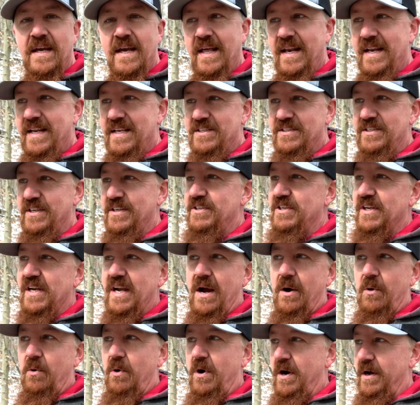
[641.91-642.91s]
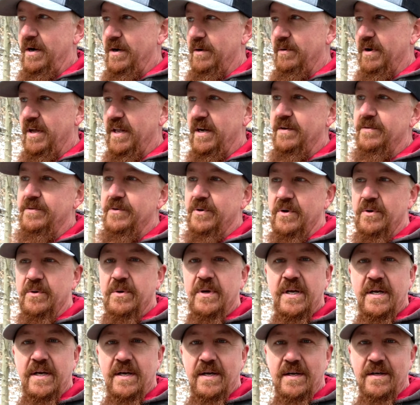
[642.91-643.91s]
and he said, you got water running through
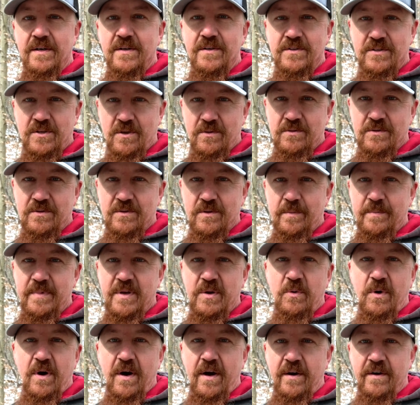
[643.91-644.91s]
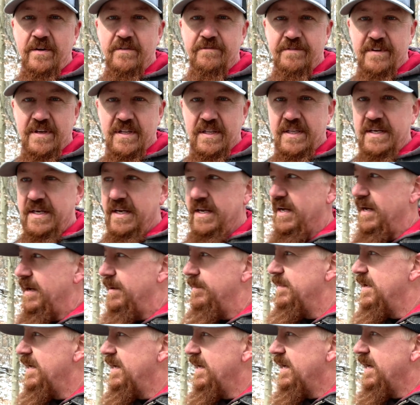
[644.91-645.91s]
here, so there's going to be water to fill it
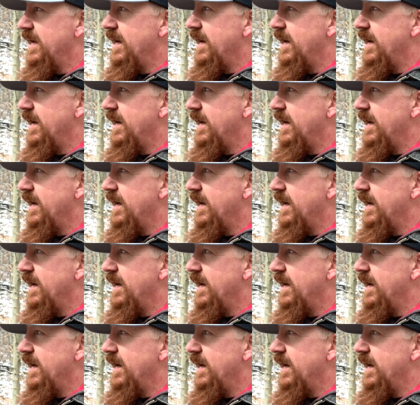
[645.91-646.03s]
up.